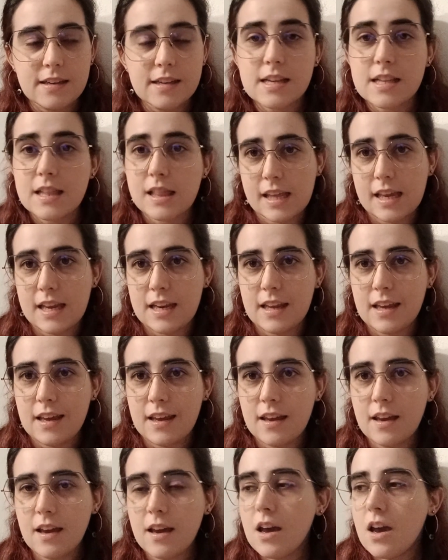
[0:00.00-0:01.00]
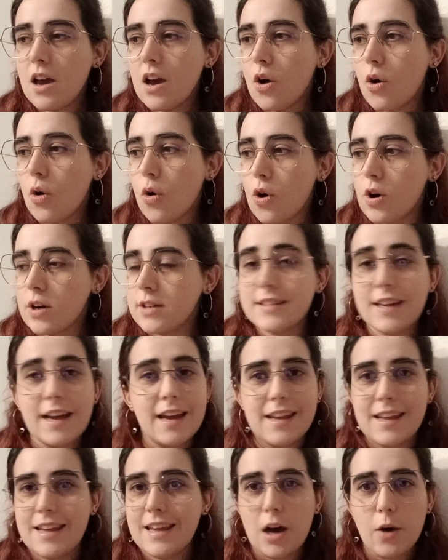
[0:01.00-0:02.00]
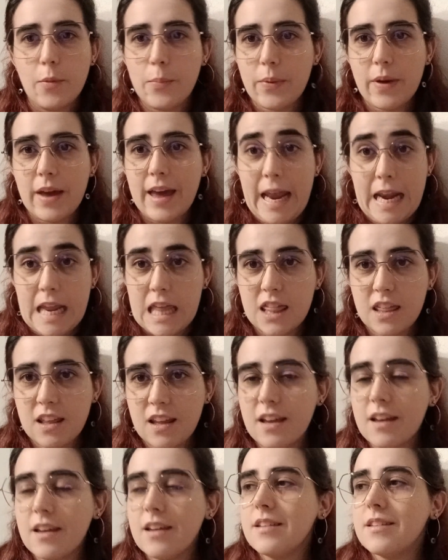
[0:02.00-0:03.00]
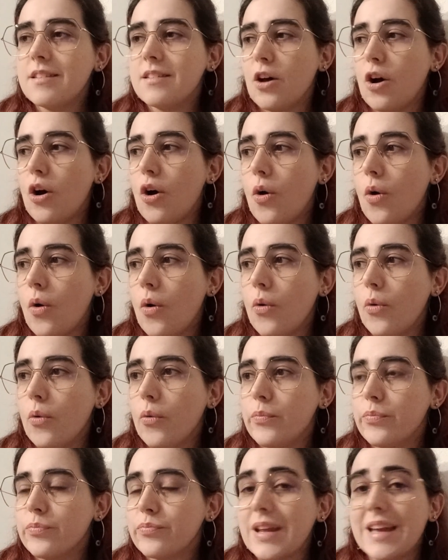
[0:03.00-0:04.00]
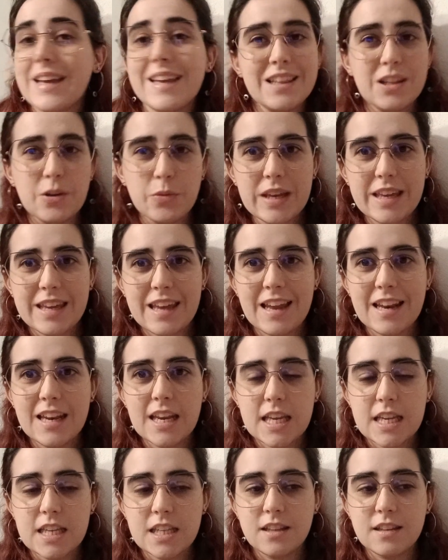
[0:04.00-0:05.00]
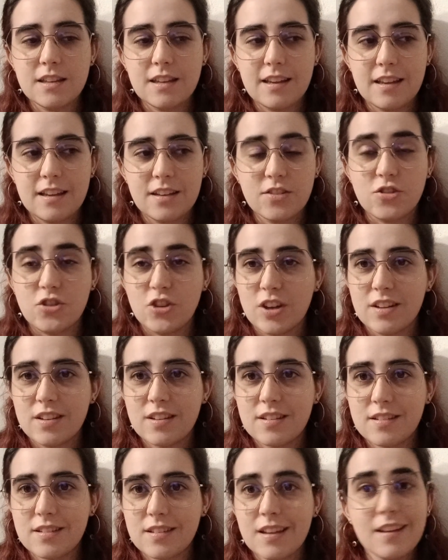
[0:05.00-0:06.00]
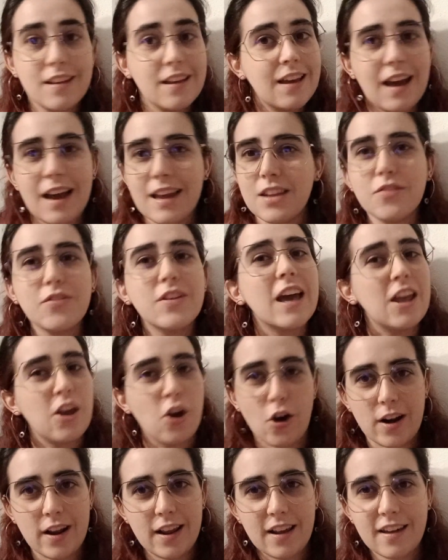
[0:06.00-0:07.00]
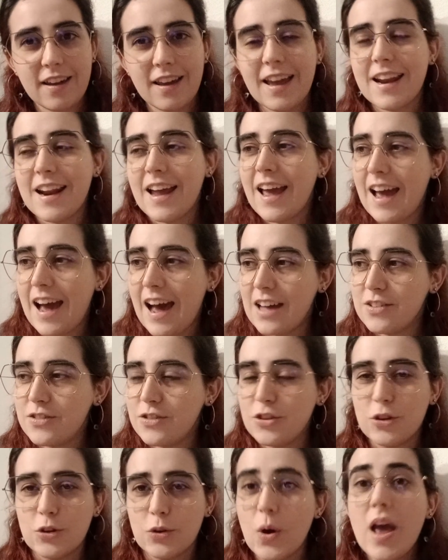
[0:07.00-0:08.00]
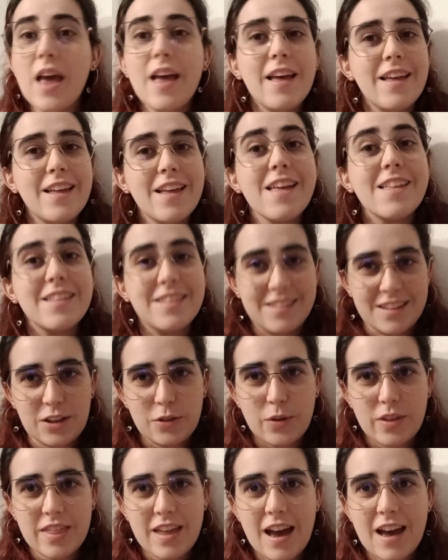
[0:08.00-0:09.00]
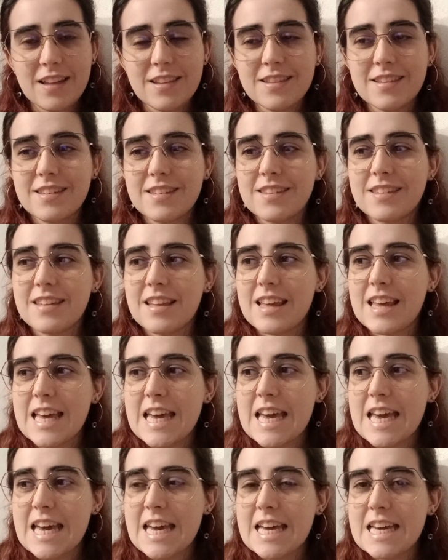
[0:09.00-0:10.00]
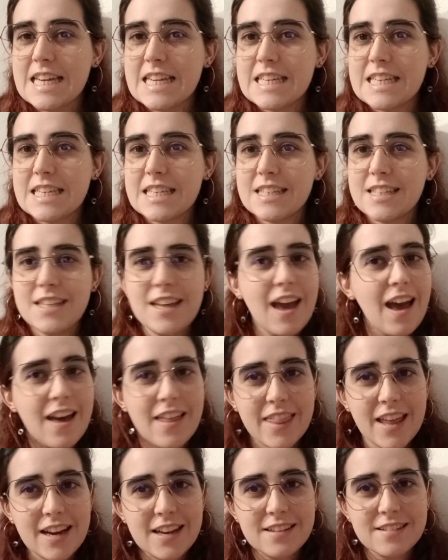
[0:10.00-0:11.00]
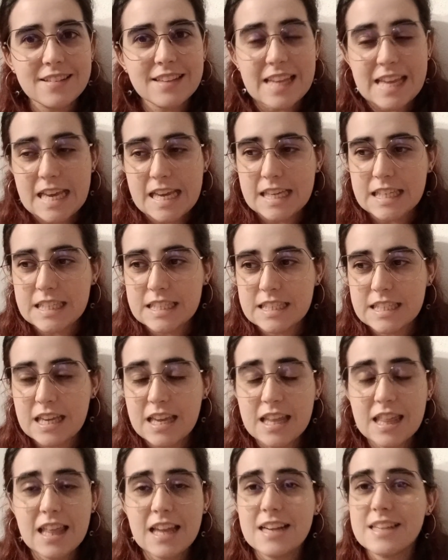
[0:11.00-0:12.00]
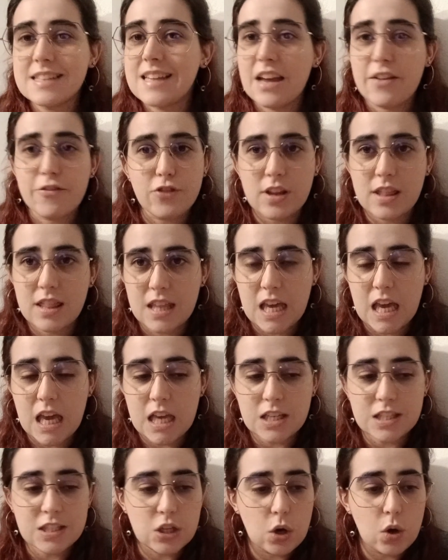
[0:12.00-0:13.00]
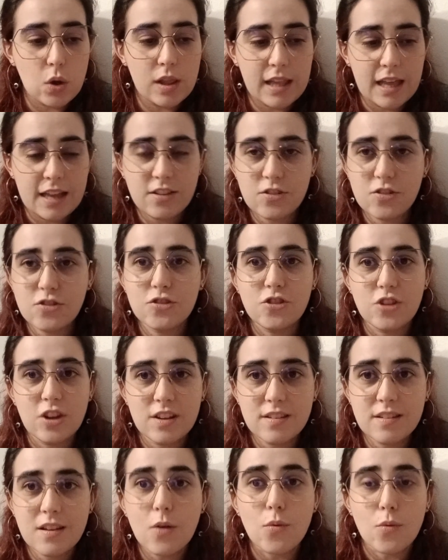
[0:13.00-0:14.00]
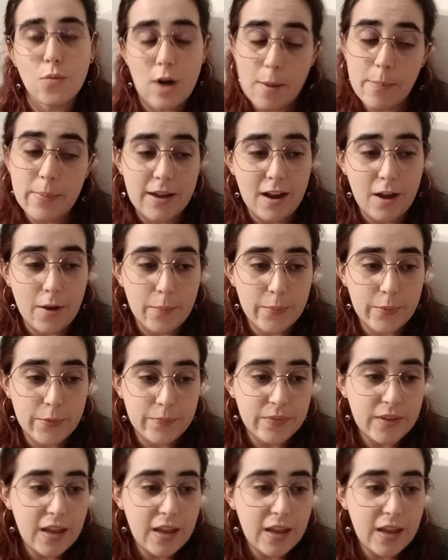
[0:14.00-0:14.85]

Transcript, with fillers: cleaning or tidying up anything. So in the weekend, it is just kind of chaotic and I had to deal with that. And yeah, that is it. That is everything. So let's just wrap it up.